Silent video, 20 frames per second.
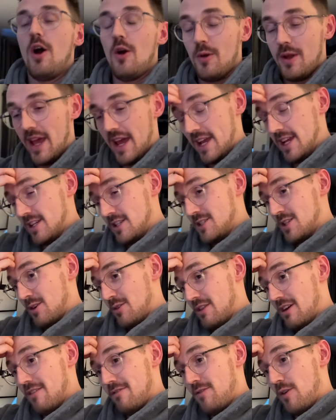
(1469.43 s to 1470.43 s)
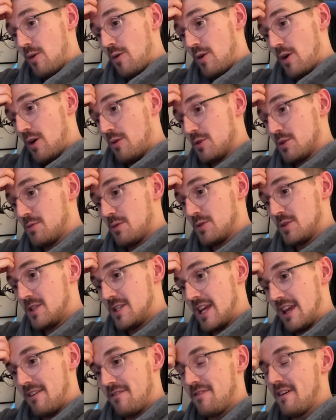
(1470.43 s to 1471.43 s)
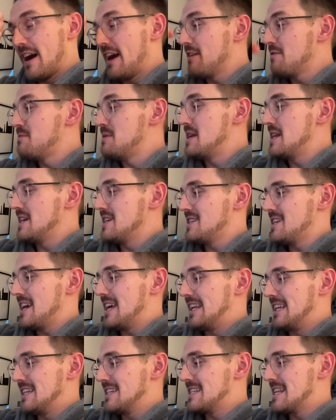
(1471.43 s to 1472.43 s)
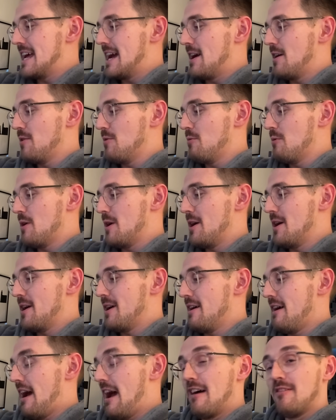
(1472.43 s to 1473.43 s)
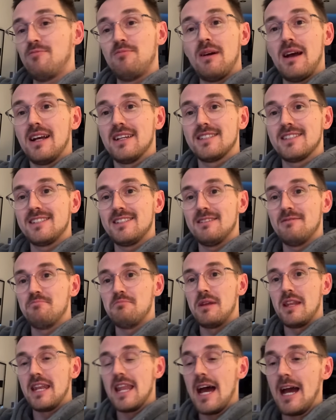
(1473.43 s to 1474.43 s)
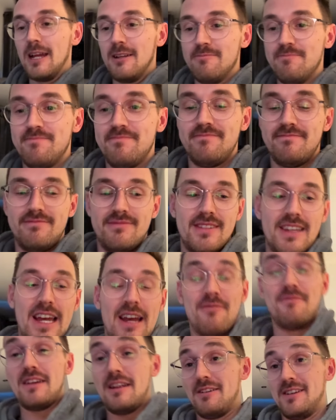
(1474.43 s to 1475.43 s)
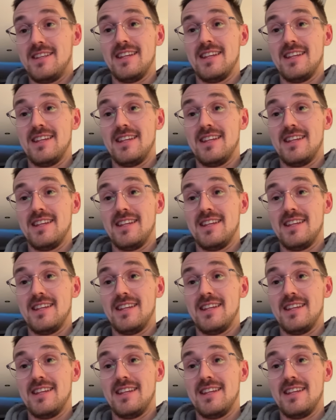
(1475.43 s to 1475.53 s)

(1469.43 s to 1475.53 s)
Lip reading: Okay, so that phone call was supposed to take 5 minutes and it's now 12:30. I'm very